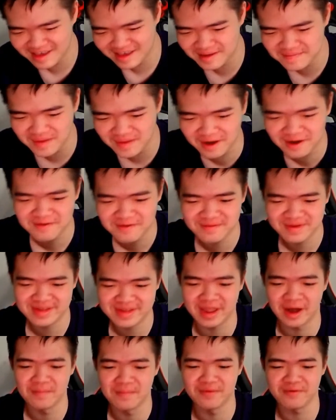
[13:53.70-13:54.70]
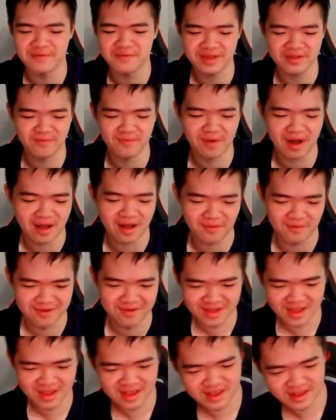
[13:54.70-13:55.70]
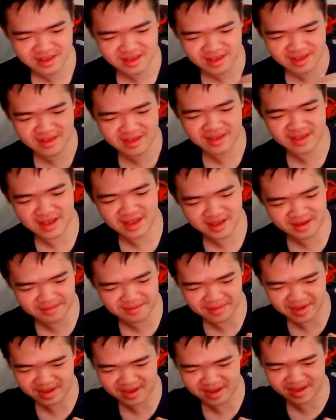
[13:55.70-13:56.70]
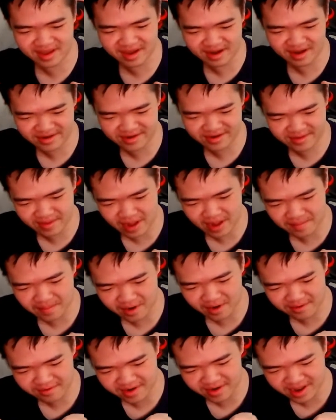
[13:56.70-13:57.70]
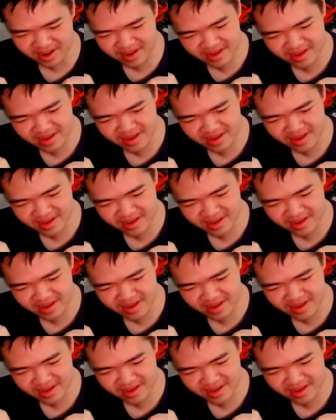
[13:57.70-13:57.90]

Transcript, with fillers: Amari Bumblebee. Wow. Oh my gosh. Amari.